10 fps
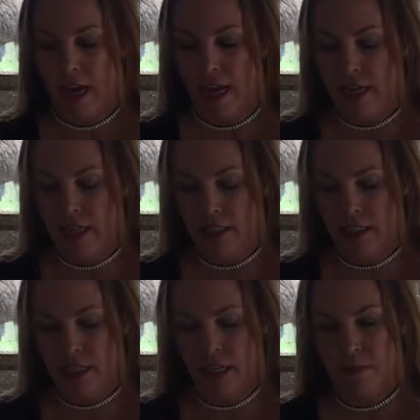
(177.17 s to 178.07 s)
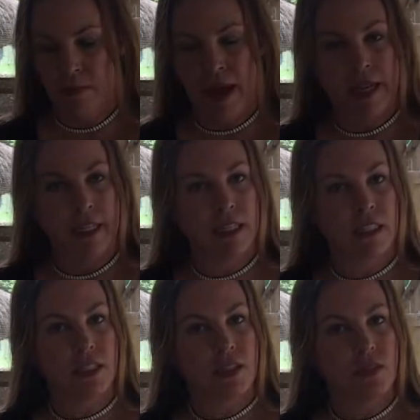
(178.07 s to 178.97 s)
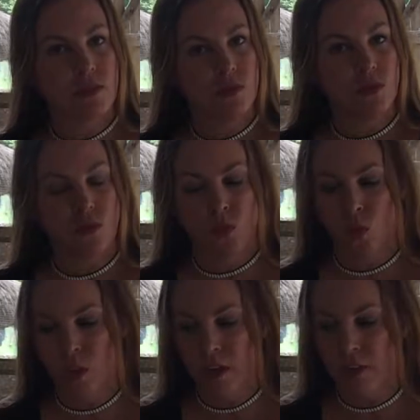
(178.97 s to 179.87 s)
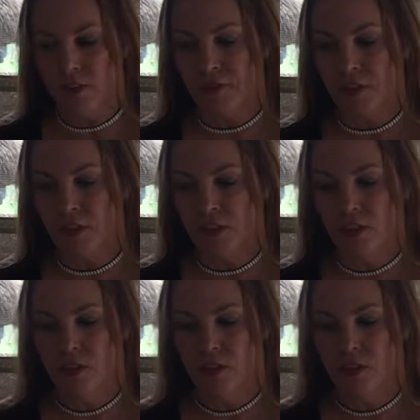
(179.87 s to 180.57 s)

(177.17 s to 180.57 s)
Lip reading: and it made this wonderful